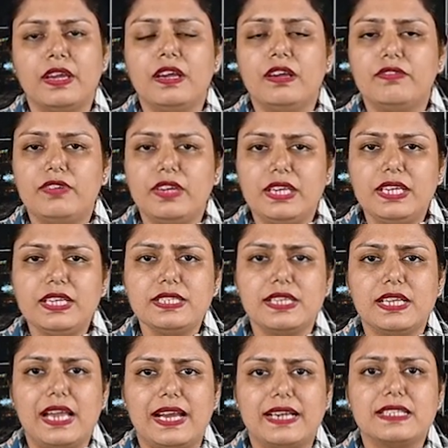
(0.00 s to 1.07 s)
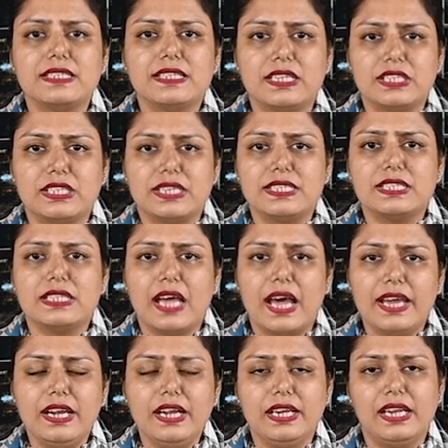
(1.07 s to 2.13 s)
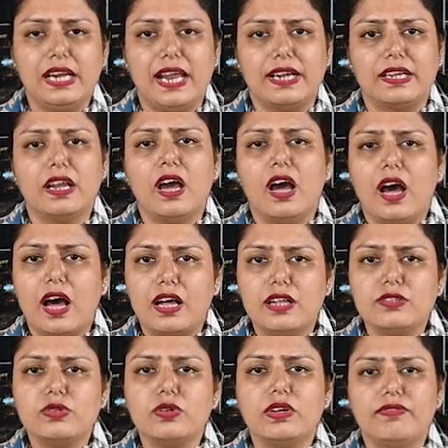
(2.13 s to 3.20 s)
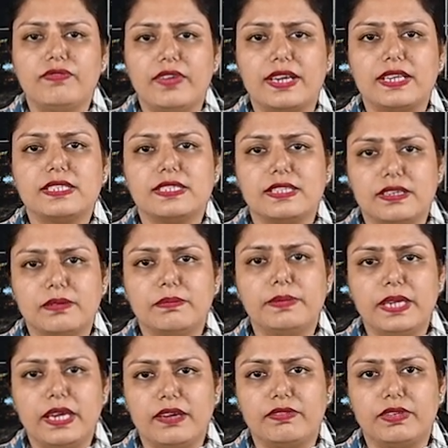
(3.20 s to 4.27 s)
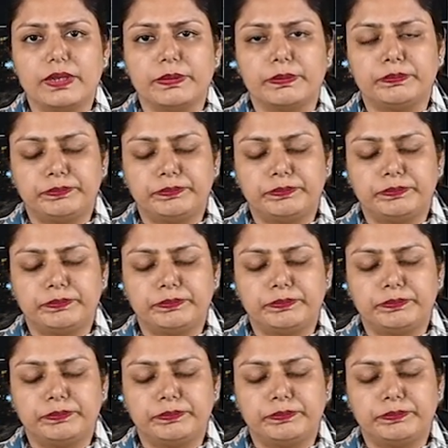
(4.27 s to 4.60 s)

Various glands such as thyroid gland also affects their behavior.